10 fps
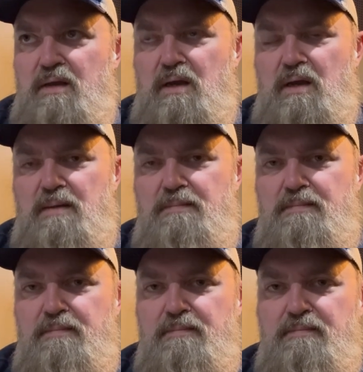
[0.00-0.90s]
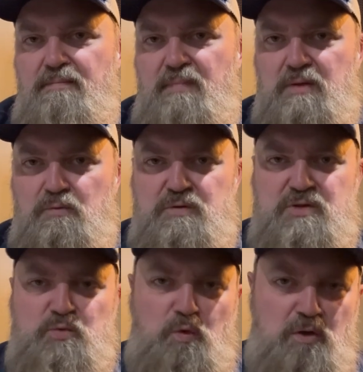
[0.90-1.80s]
um, it
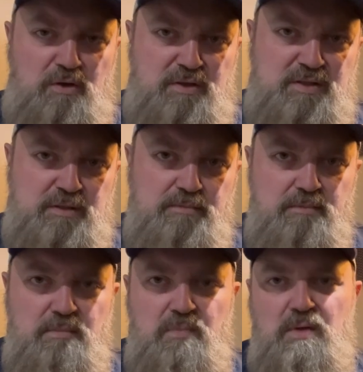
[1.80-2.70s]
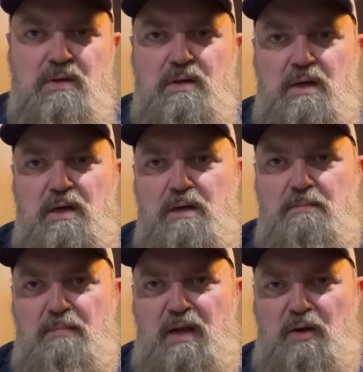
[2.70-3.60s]
was worse.
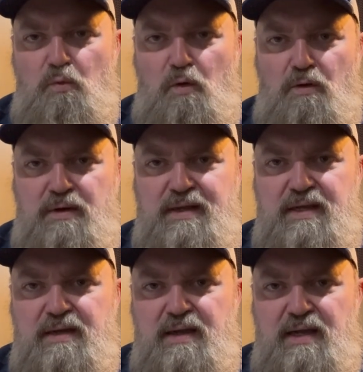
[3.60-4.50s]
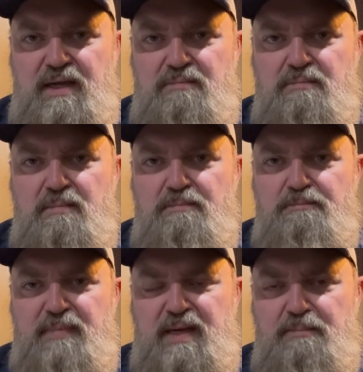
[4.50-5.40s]
Um, my walking had
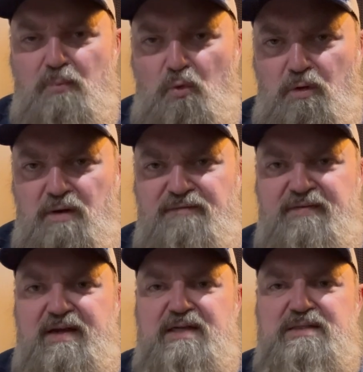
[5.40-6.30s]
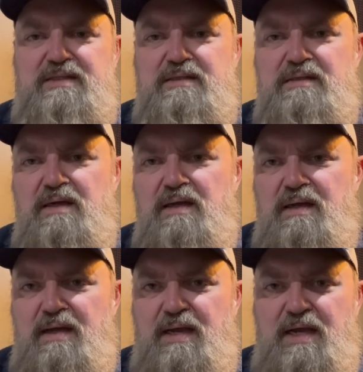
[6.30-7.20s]
been more affected
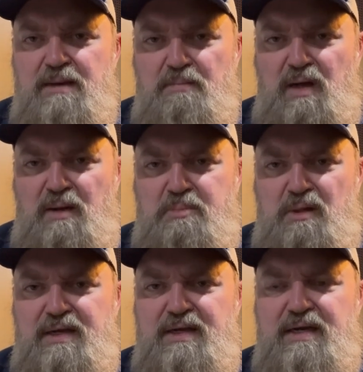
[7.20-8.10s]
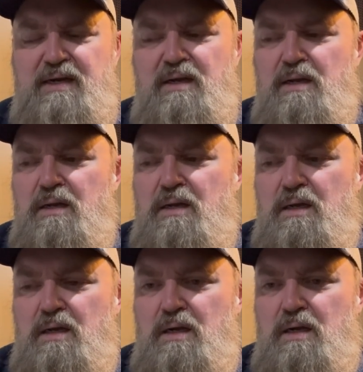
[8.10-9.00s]
and my playing.
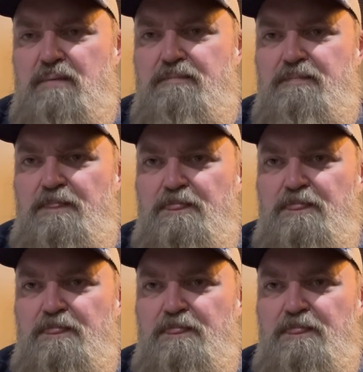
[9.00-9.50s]
Um,